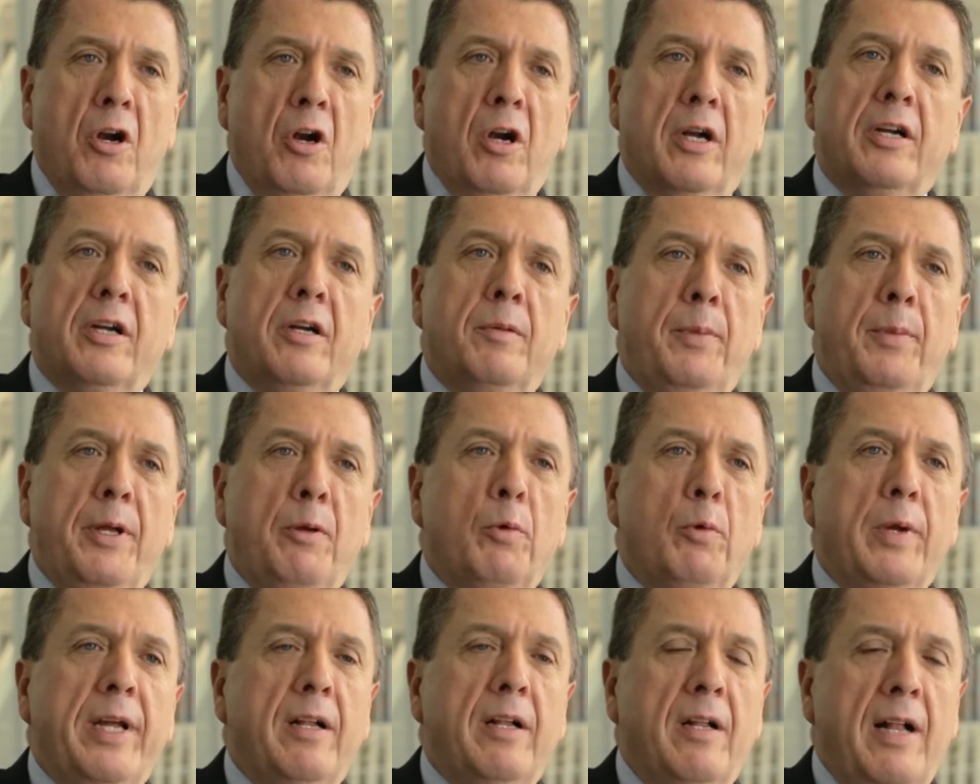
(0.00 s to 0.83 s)
are it could be
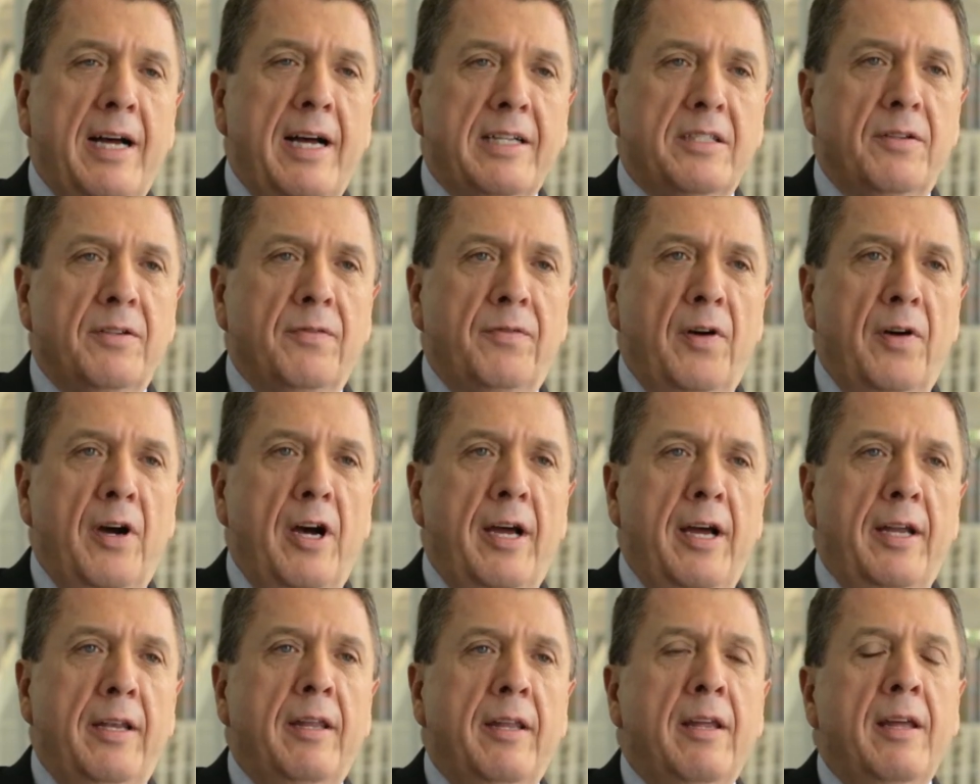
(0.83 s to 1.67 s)

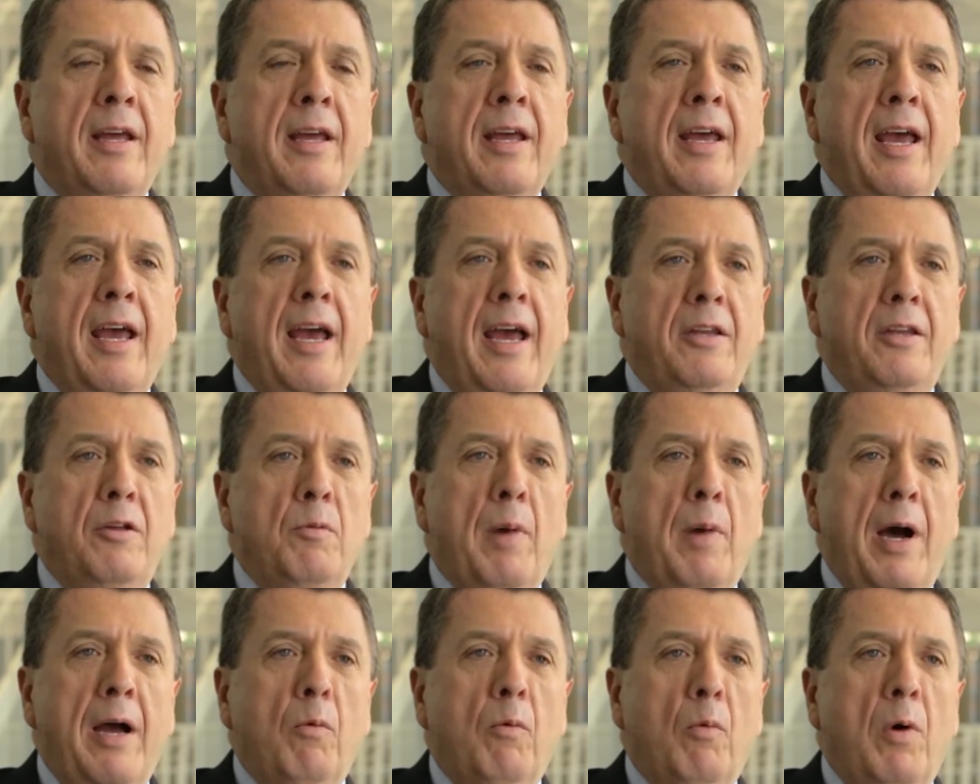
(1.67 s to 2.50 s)
reclassified and you
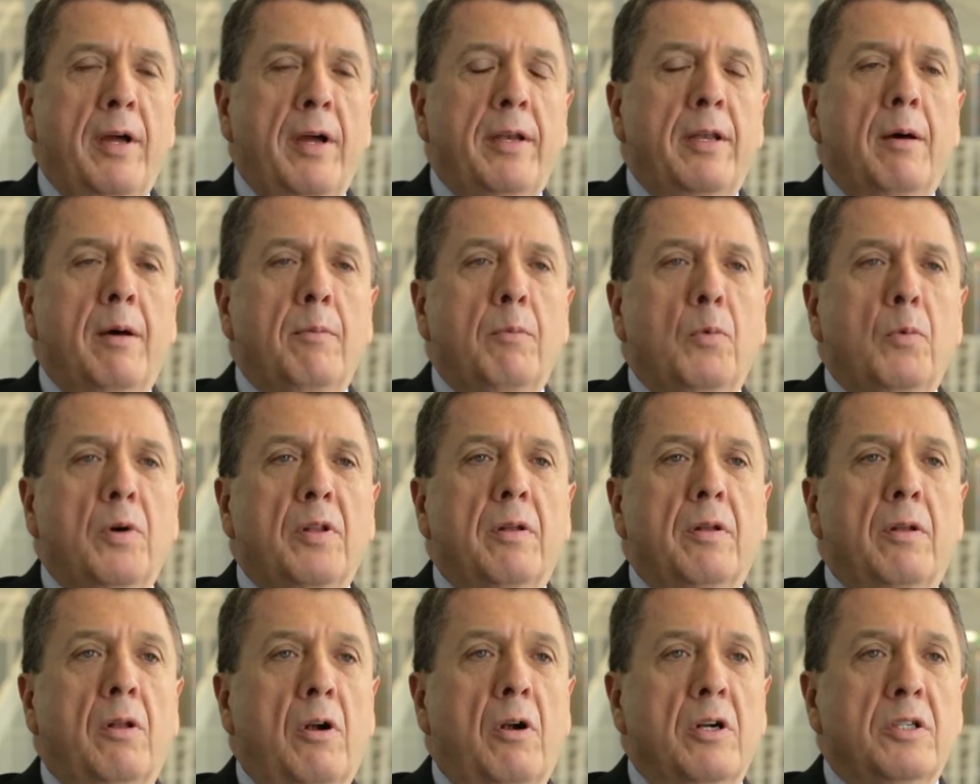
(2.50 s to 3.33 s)
might wind up with
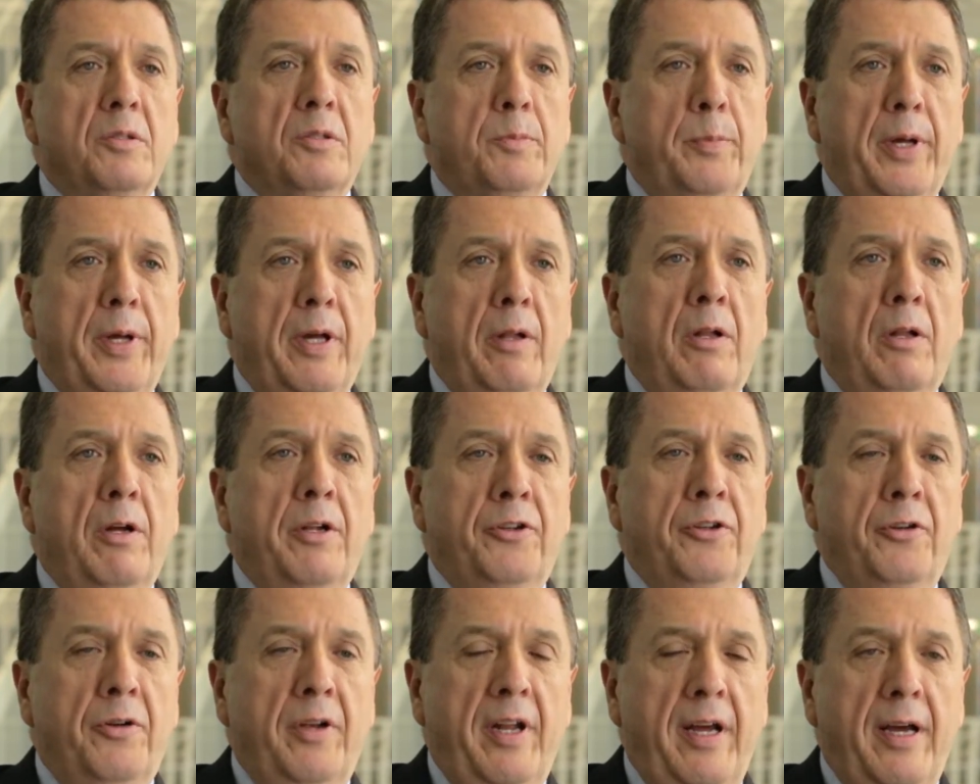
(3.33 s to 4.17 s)
a large bill
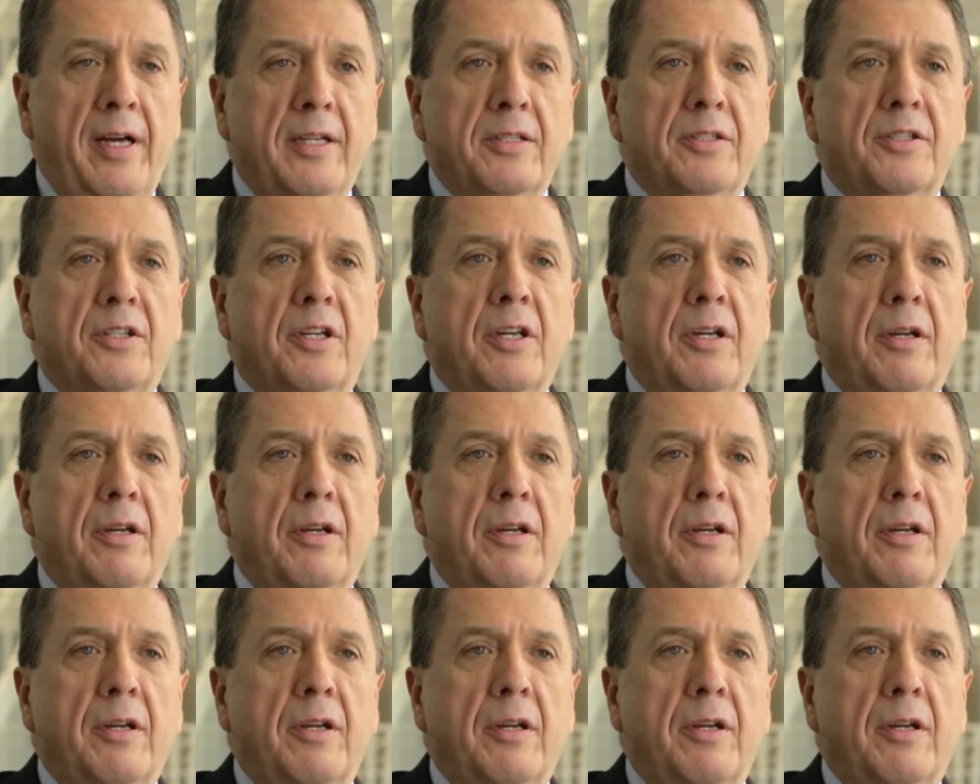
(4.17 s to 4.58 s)
on your desk.